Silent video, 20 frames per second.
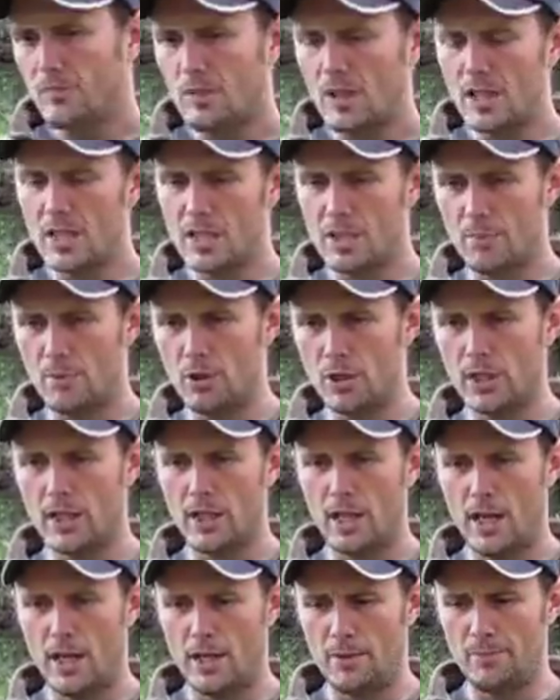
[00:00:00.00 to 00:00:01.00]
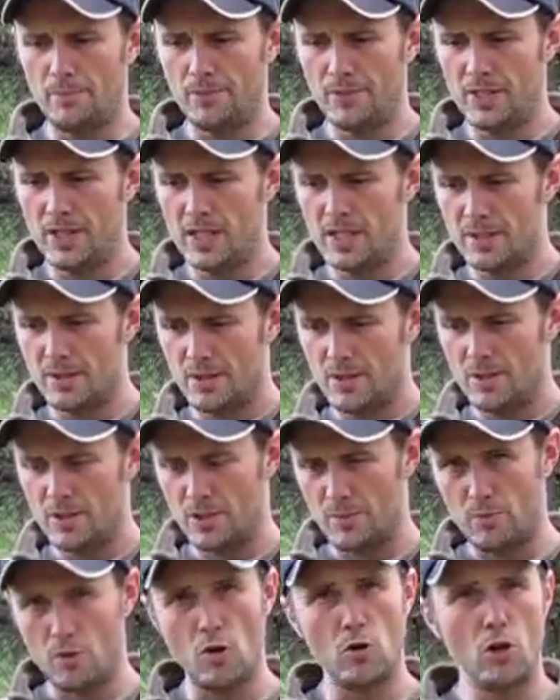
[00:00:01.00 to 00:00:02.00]
is the book there's
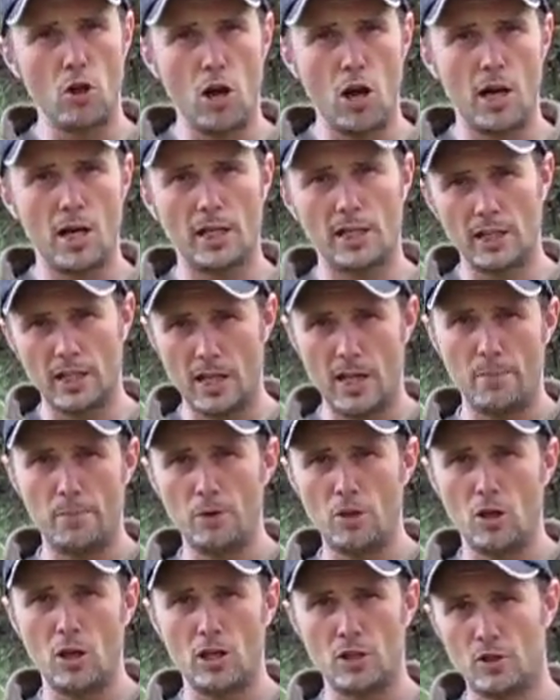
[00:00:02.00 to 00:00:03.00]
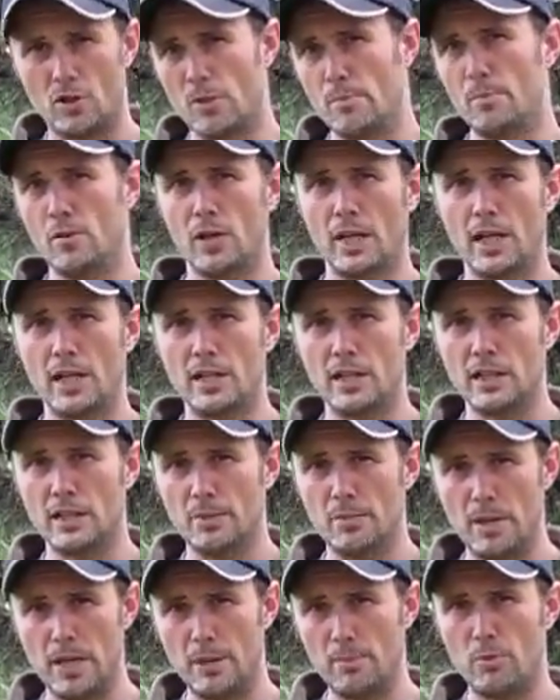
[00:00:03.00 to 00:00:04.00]
a prologue and an epilogue, sort of bookending
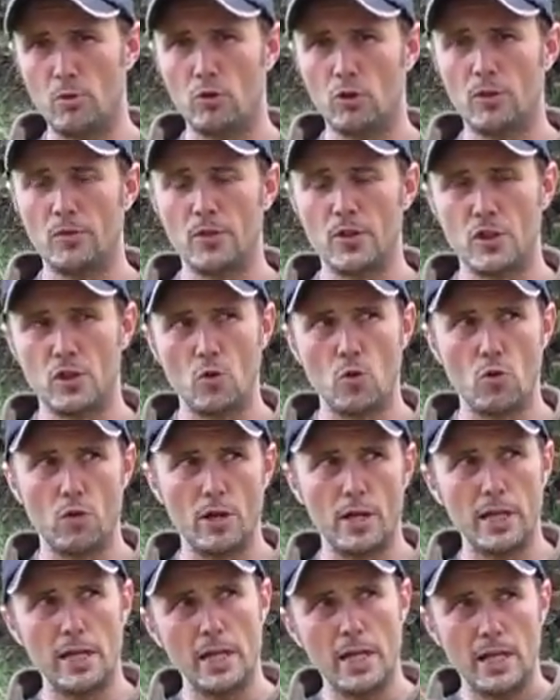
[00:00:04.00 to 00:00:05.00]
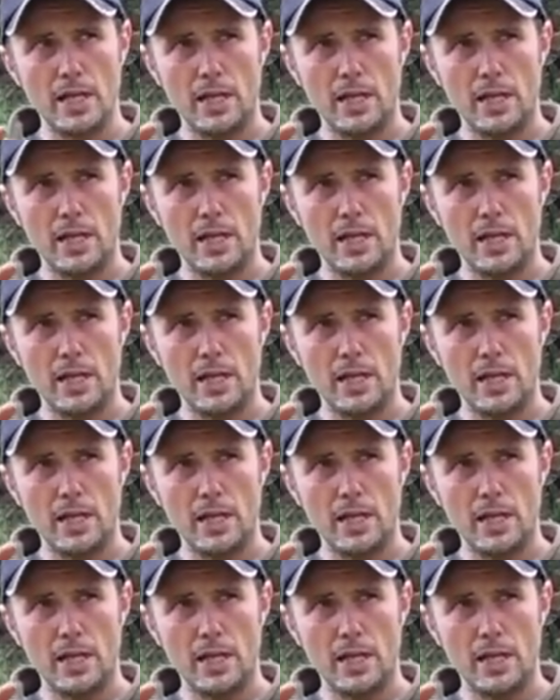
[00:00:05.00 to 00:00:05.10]
the main bulk of the story.